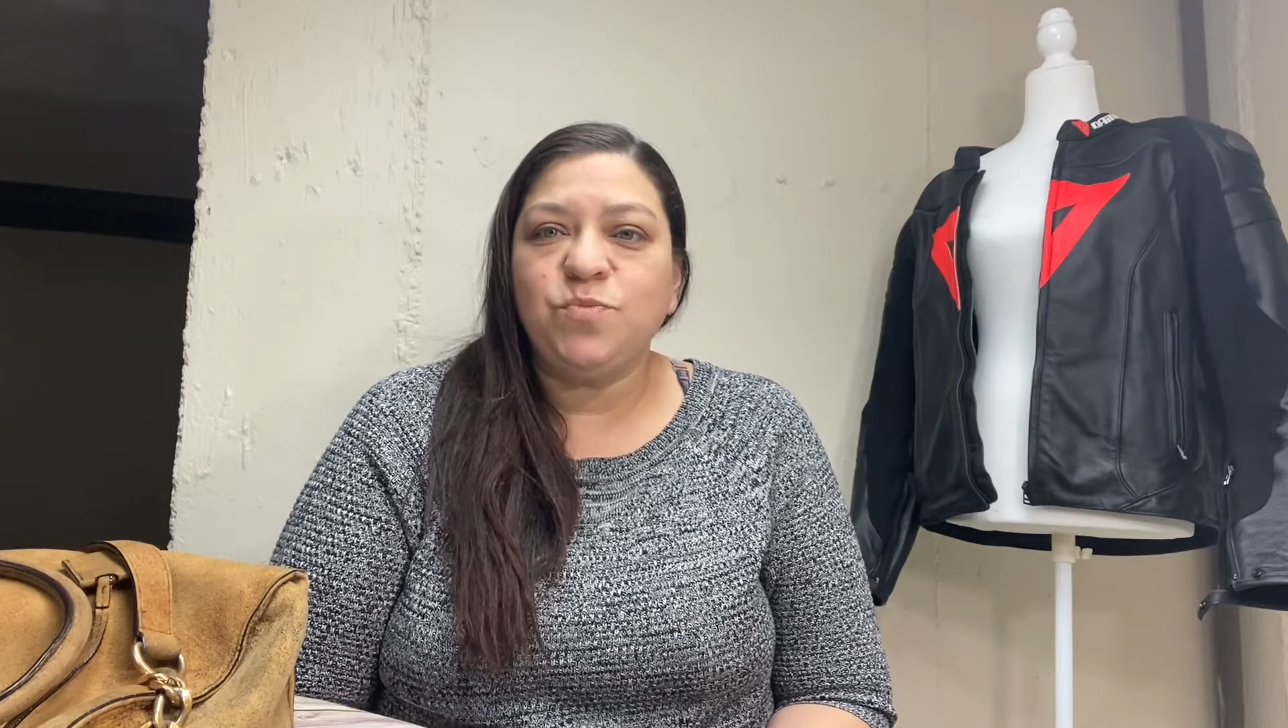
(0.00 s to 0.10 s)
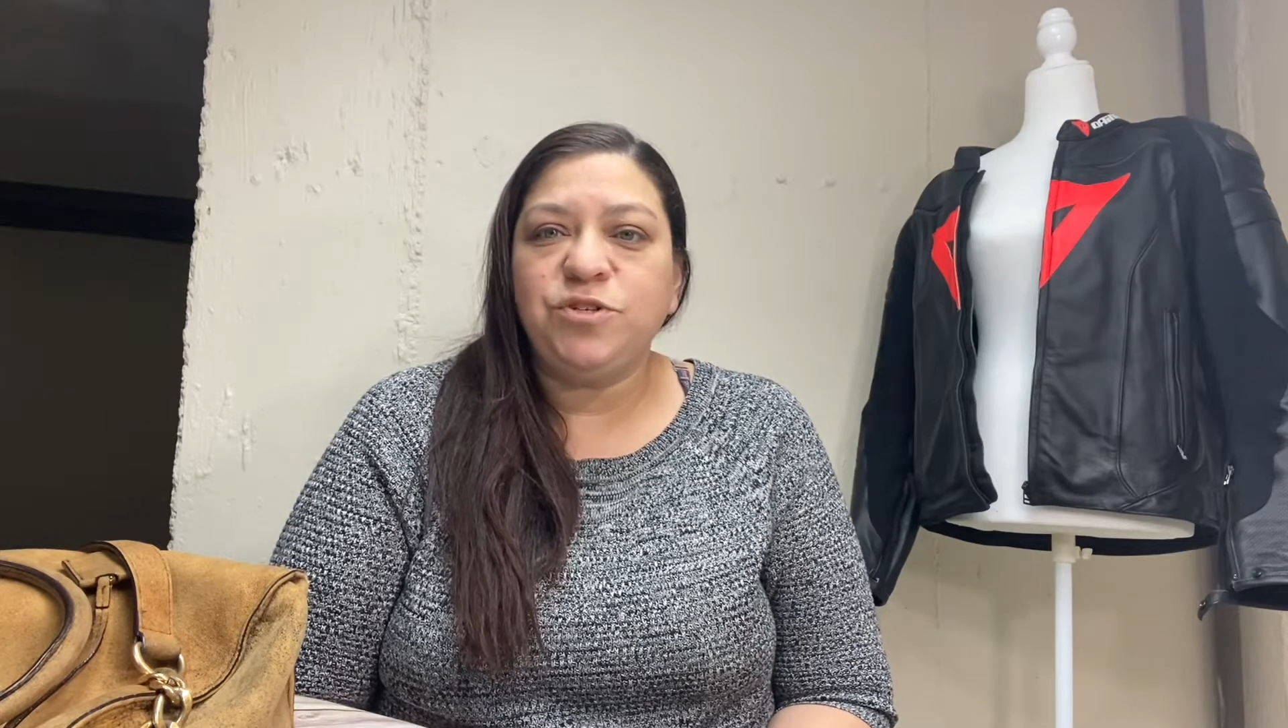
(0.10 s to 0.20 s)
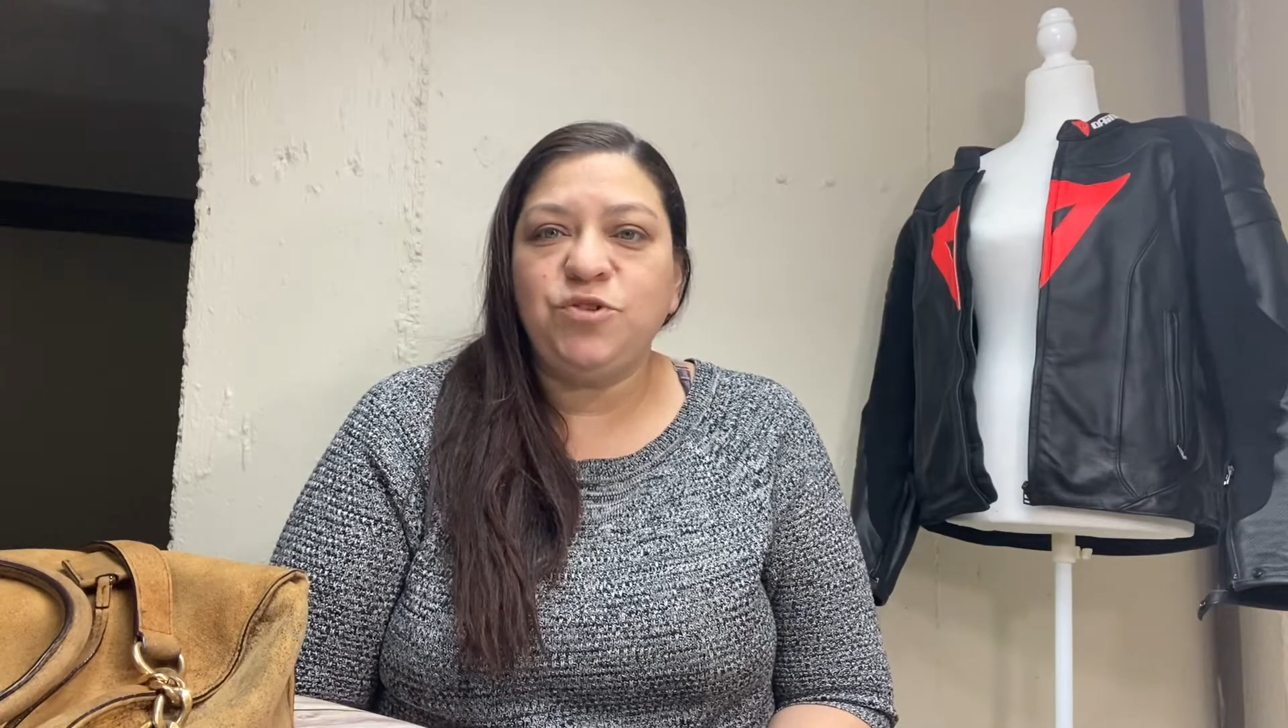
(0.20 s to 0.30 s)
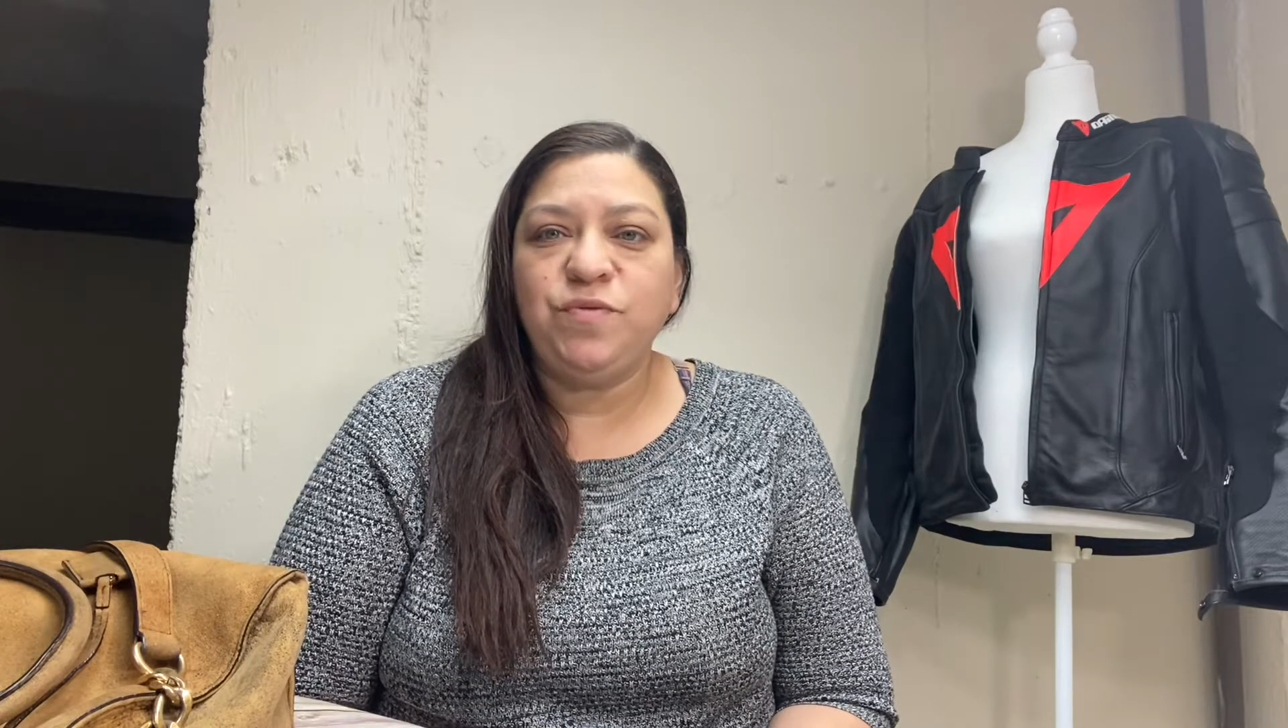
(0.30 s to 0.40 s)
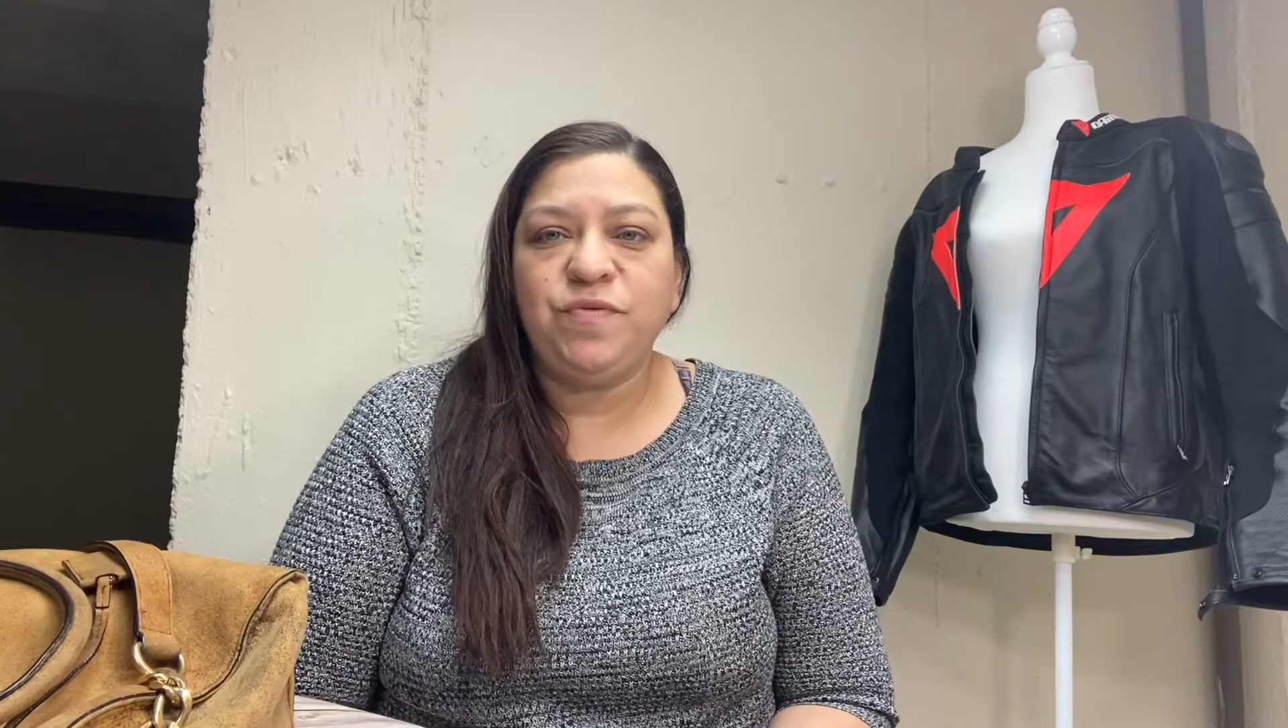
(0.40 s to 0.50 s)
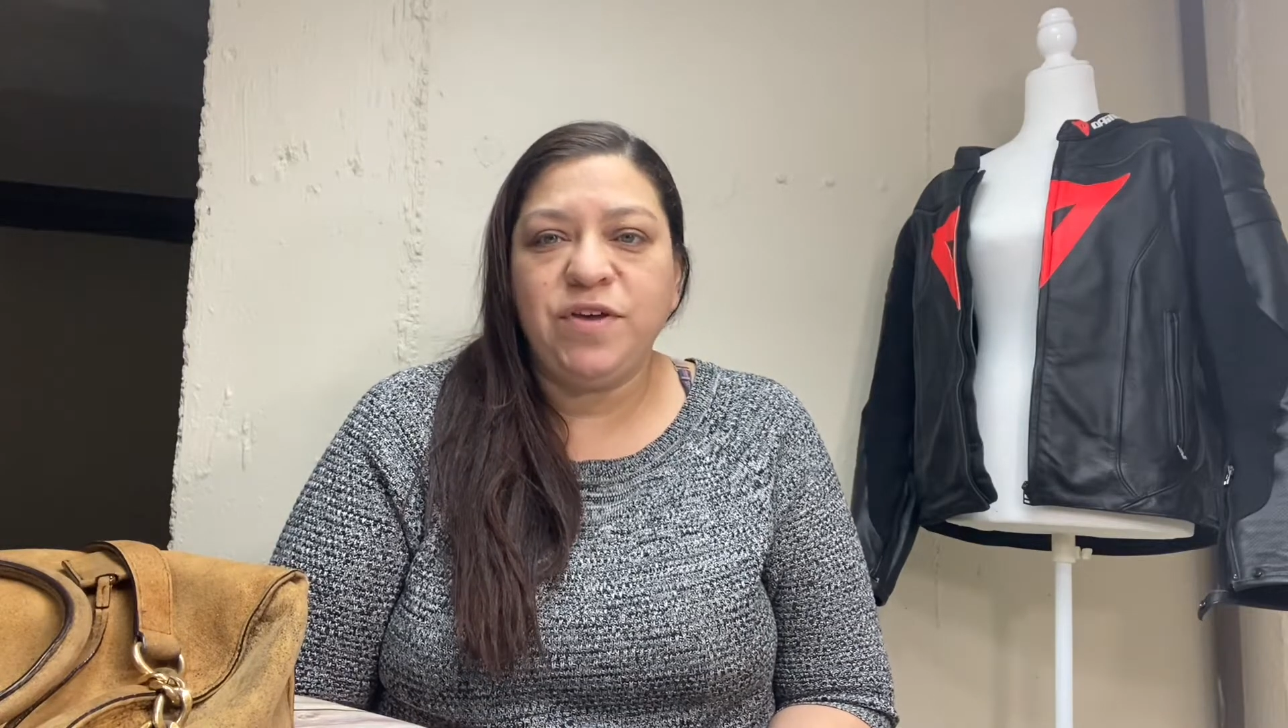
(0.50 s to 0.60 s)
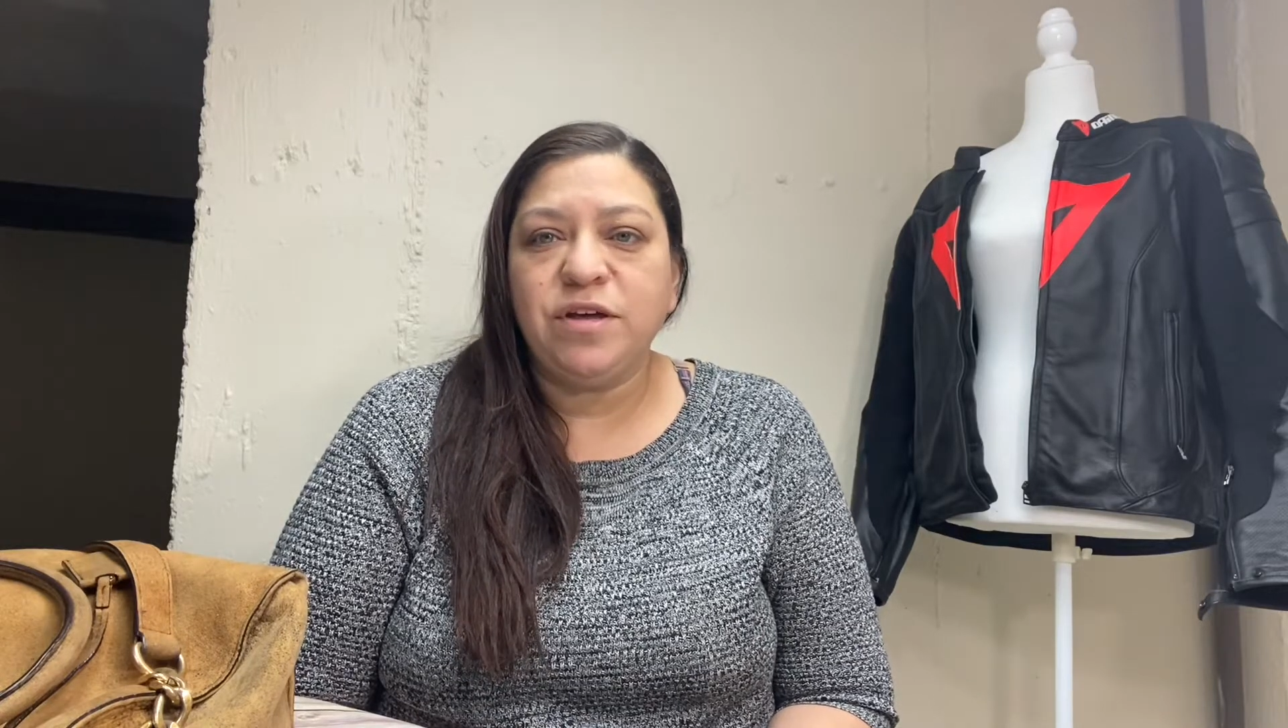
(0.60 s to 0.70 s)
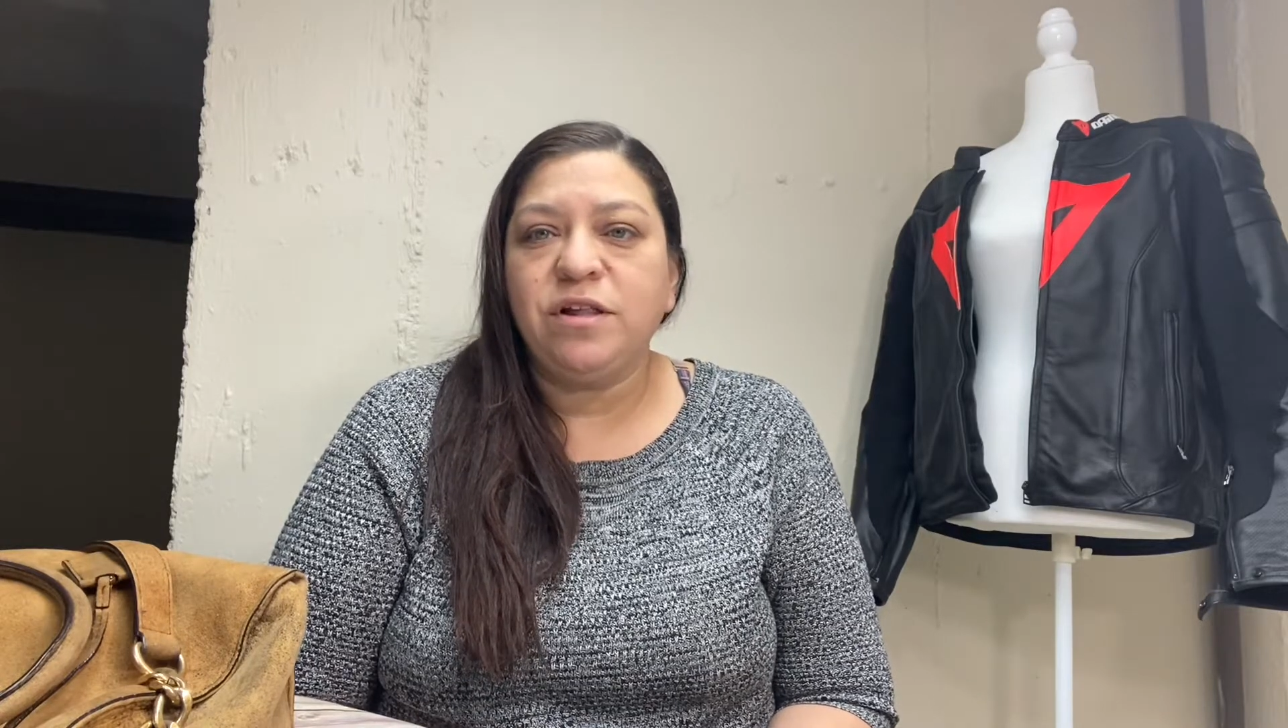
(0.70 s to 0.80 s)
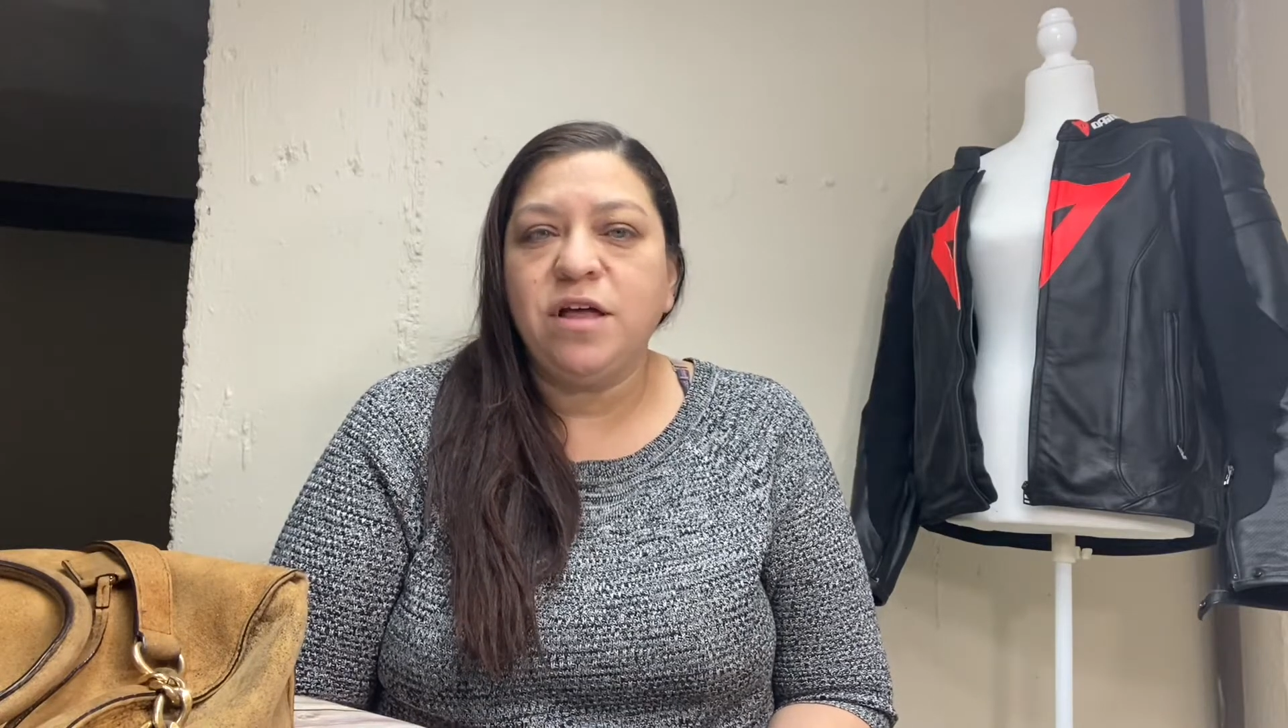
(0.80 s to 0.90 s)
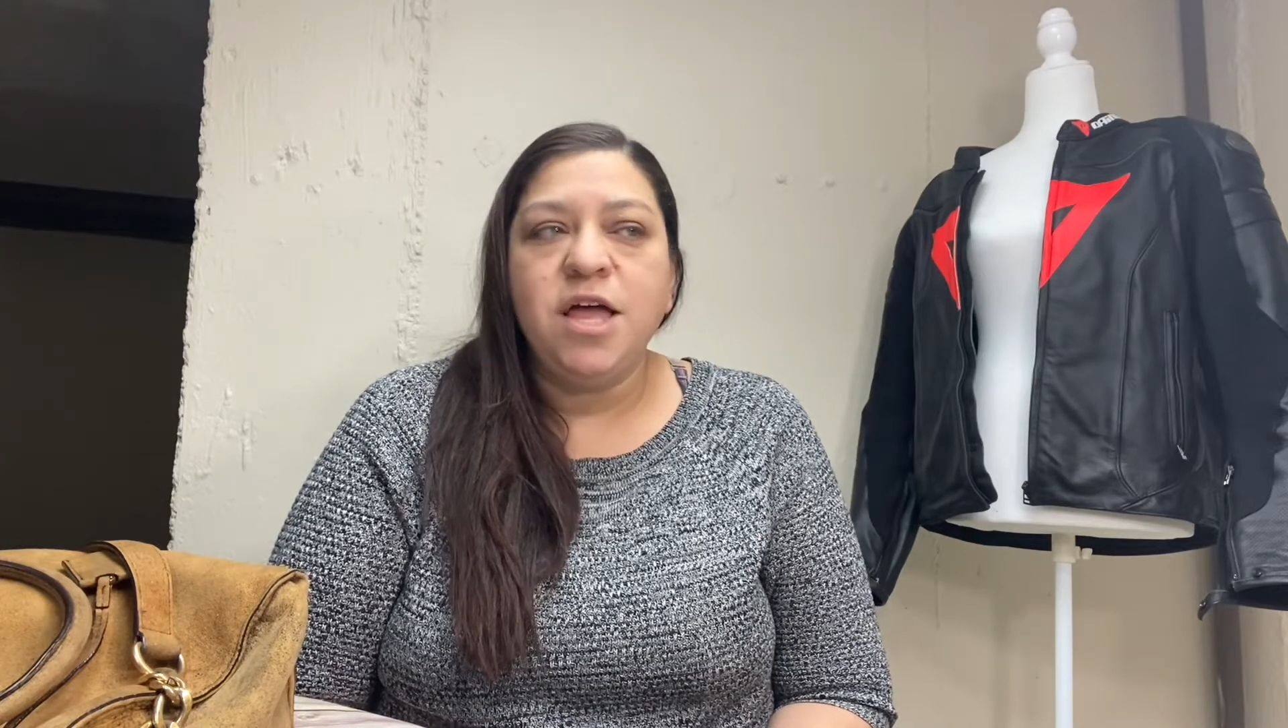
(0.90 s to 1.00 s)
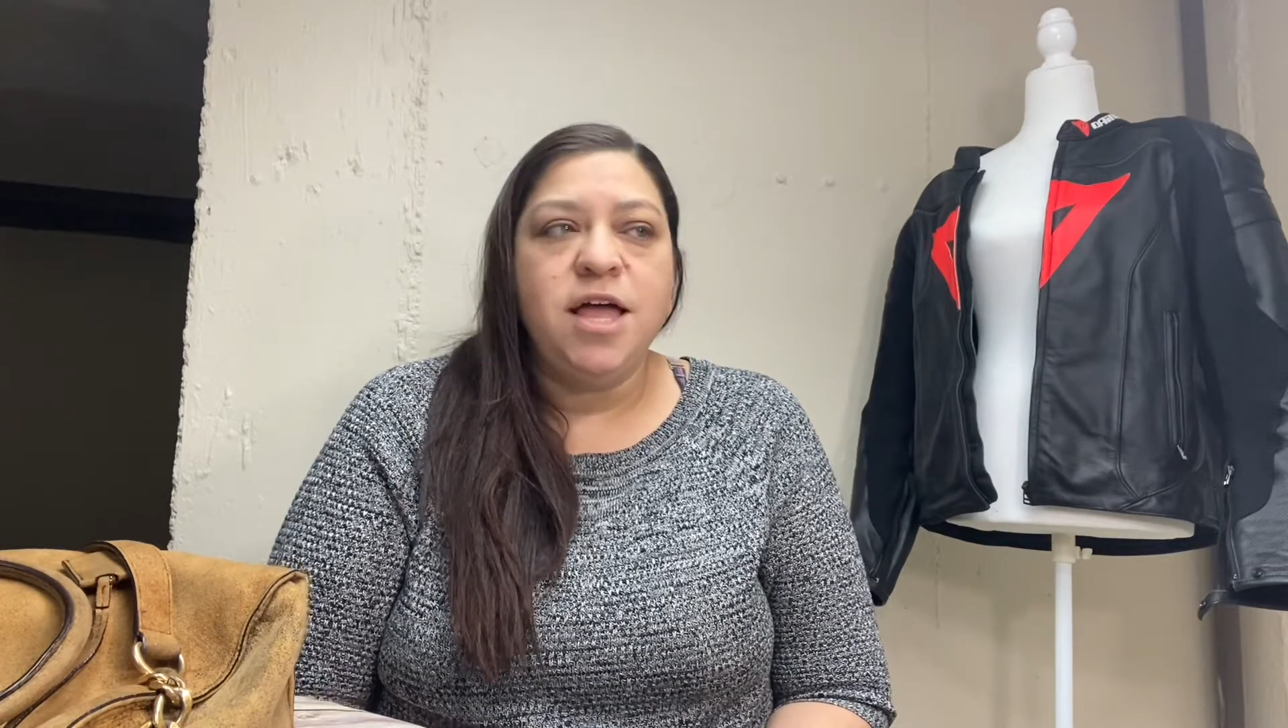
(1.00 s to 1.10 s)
what you feel.